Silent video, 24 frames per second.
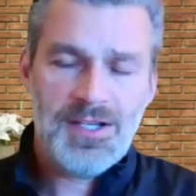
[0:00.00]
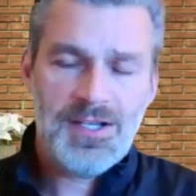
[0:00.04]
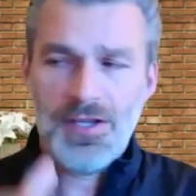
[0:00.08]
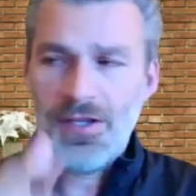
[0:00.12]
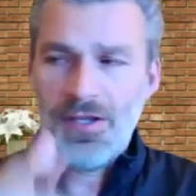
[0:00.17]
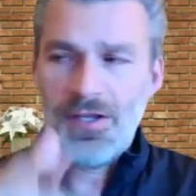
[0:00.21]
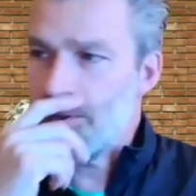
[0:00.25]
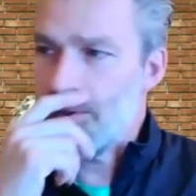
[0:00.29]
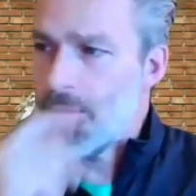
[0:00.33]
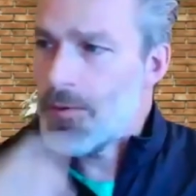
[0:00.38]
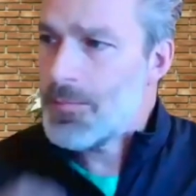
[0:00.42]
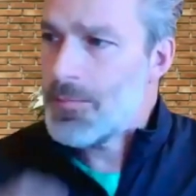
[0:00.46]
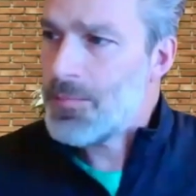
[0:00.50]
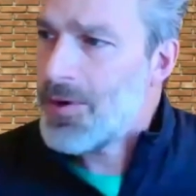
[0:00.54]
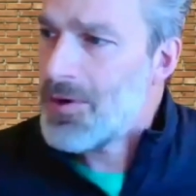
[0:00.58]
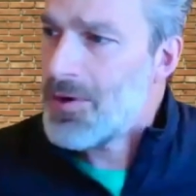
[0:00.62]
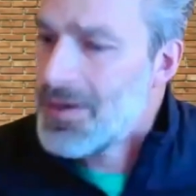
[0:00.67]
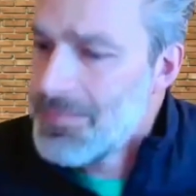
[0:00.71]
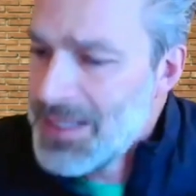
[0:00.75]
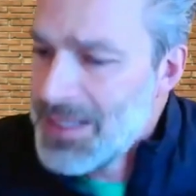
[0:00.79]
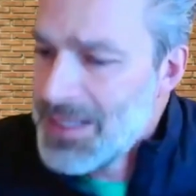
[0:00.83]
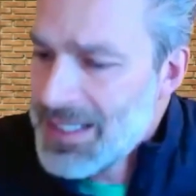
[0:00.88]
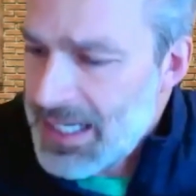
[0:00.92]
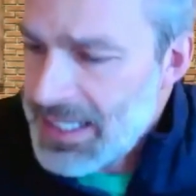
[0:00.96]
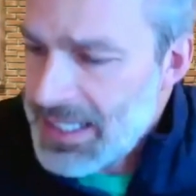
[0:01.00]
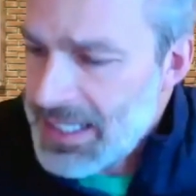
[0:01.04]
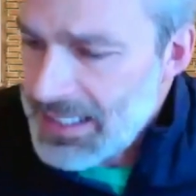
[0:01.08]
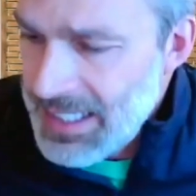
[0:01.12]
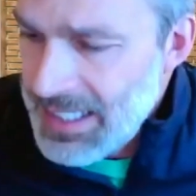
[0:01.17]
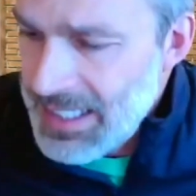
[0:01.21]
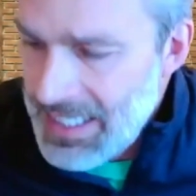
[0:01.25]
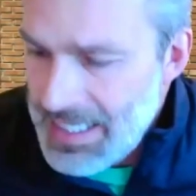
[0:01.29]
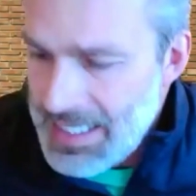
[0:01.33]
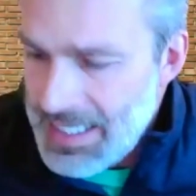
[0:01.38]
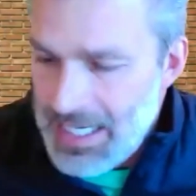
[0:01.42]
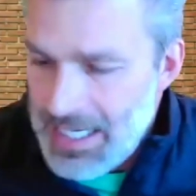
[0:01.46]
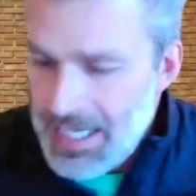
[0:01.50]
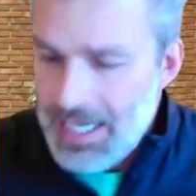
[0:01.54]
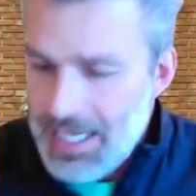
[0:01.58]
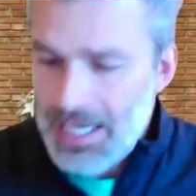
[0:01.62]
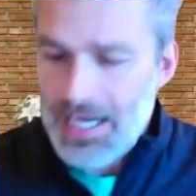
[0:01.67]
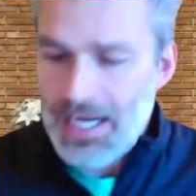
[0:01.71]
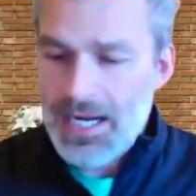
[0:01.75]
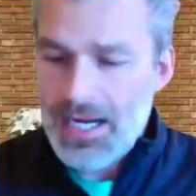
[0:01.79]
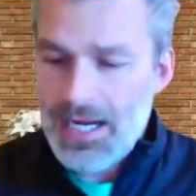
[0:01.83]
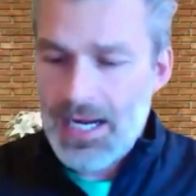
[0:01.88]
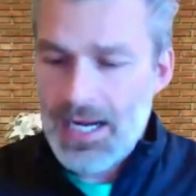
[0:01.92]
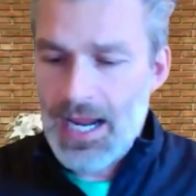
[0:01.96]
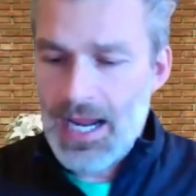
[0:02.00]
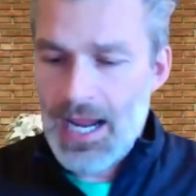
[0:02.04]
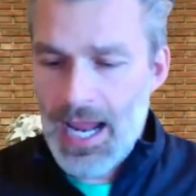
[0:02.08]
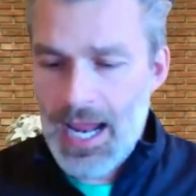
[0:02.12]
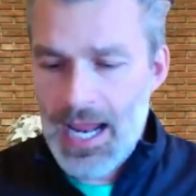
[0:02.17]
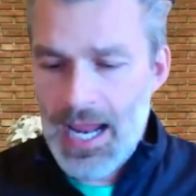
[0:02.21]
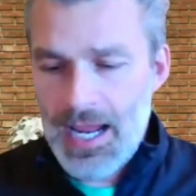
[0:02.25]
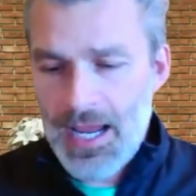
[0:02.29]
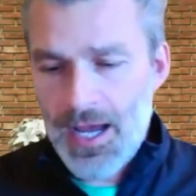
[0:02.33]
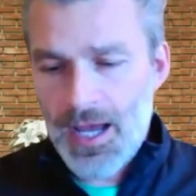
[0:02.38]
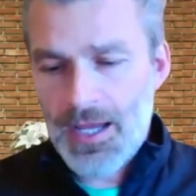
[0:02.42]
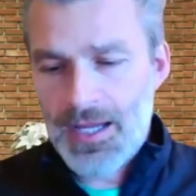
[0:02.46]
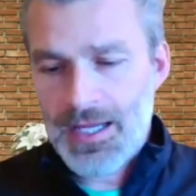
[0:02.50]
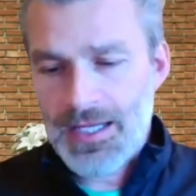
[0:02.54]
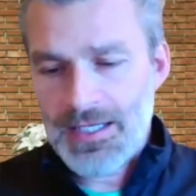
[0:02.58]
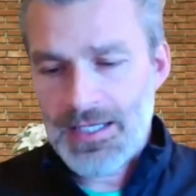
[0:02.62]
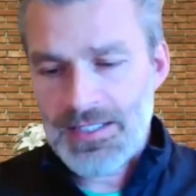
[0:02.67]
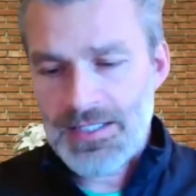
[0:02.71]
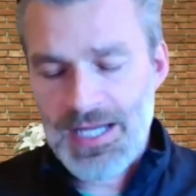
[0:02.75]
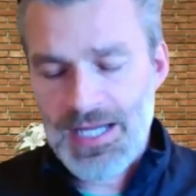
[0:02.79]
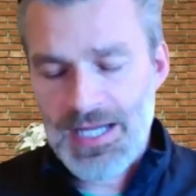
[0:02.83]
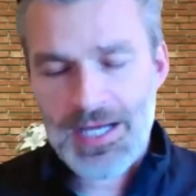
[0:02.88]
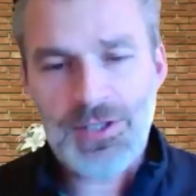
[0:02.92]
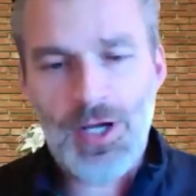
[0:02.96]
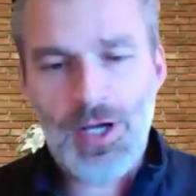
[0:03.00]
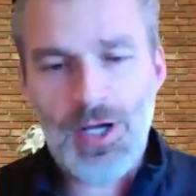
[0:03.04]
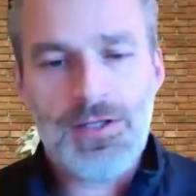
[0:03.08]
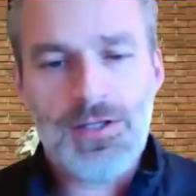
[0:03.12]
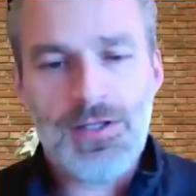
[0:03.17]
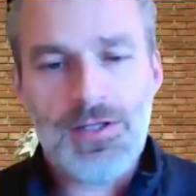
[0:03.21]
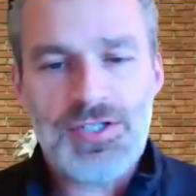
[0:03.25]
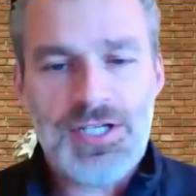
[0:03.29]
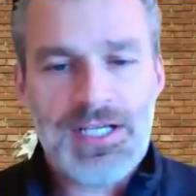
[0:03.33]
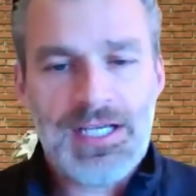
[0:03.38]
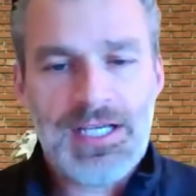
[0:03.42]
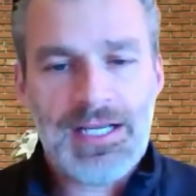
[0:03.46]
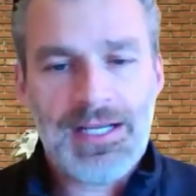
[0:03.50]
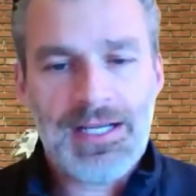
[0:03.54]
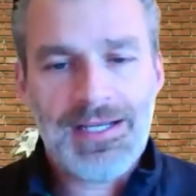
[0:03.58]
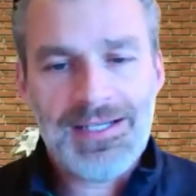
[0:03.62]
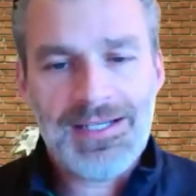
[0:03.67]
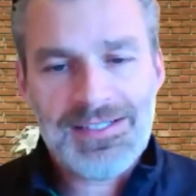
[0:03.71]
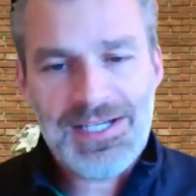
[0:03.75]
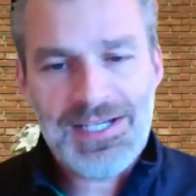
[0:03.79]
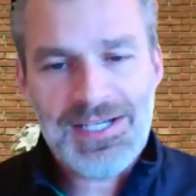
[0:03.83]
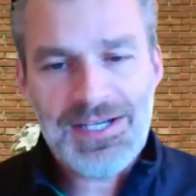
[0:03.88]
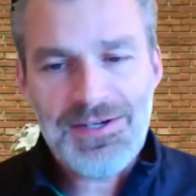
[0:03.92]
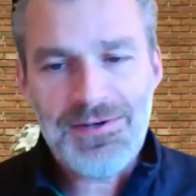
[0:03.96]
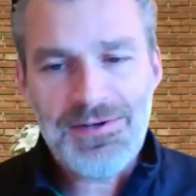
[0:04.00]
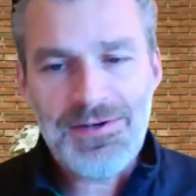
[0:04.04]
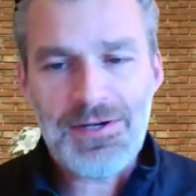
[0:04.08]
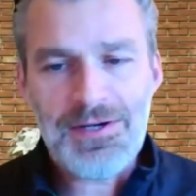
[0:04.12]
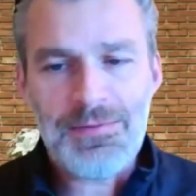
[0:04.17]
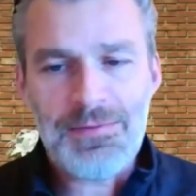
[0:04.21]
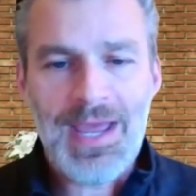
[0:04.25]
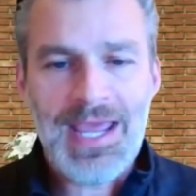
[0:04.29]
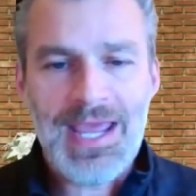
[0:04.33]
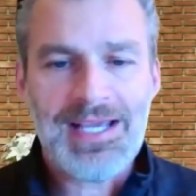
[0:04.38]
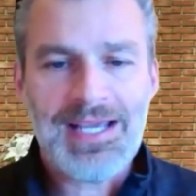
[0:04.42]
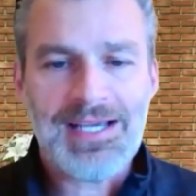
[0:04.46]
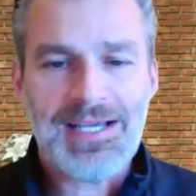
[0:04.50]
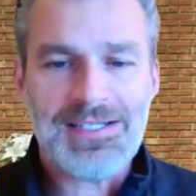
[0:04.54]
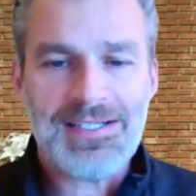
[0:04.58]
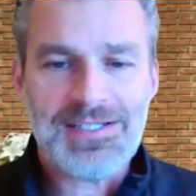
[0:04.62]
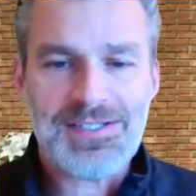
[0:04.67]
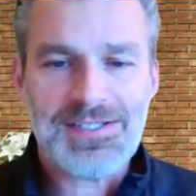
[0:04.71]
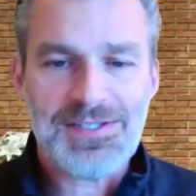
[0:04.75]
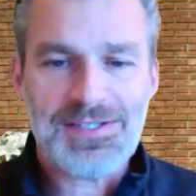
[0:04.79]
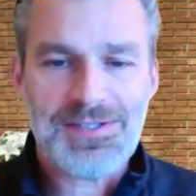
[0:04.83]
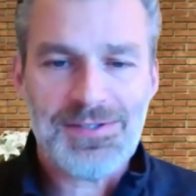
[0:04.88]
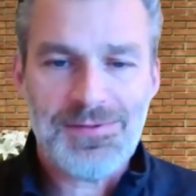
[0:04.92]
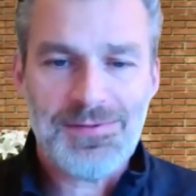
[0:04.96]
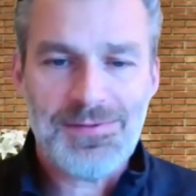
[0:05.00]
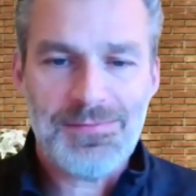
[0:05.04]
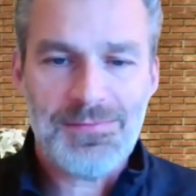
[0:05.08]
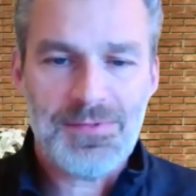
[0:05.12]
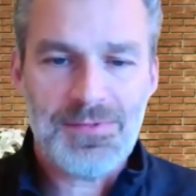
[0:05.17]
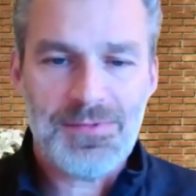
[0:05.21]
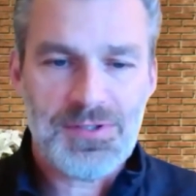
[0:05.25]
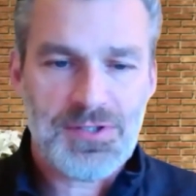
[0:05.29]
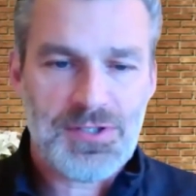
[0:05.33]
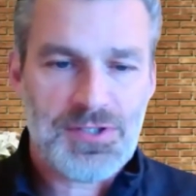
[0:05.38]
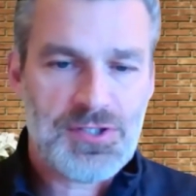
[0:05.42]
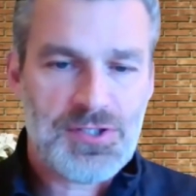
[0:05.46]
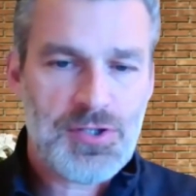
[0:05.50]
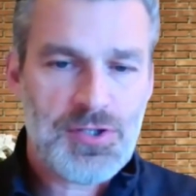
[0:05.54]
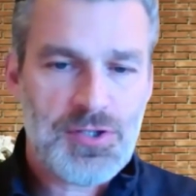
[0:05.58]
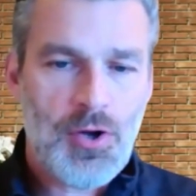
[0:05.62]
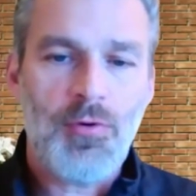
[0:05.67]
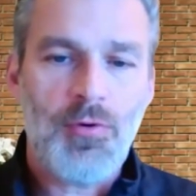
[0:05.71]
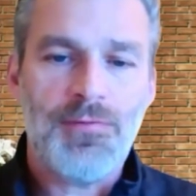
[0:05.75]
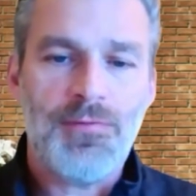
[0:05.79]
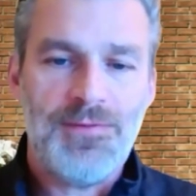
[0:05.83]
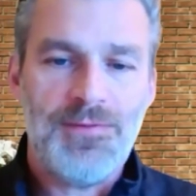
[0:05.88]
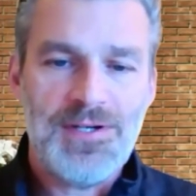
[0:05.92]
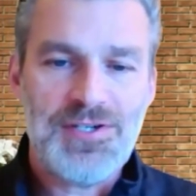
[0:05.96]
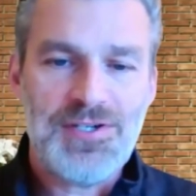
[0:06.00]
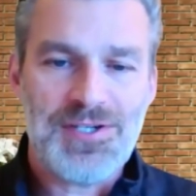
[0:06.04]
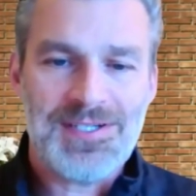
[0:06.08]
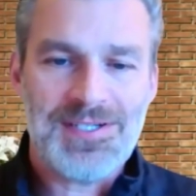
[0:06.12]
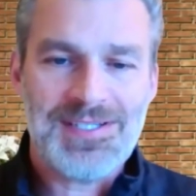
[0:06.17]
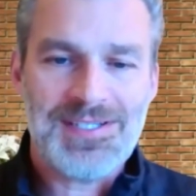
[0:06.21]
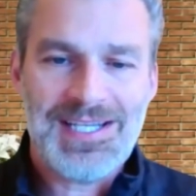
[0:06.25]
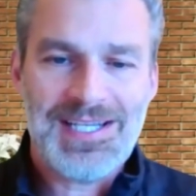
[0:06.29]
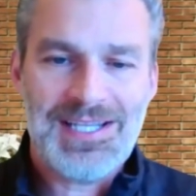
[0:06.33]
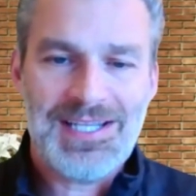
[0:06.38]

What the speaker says: And, Paul, I mean, AI and technology can continue to make us so efficient.